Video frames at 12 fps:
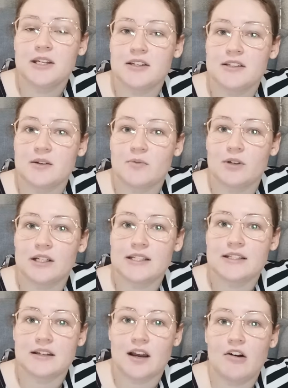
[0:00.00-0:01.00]
because I want to
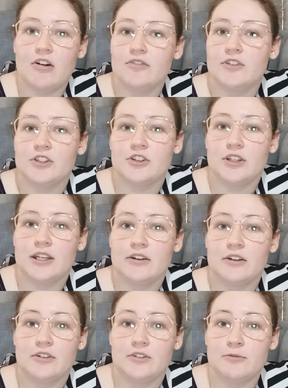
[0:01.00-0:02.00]
start off the new
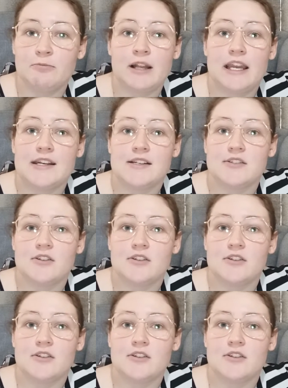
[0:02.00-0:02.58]
year in a good place.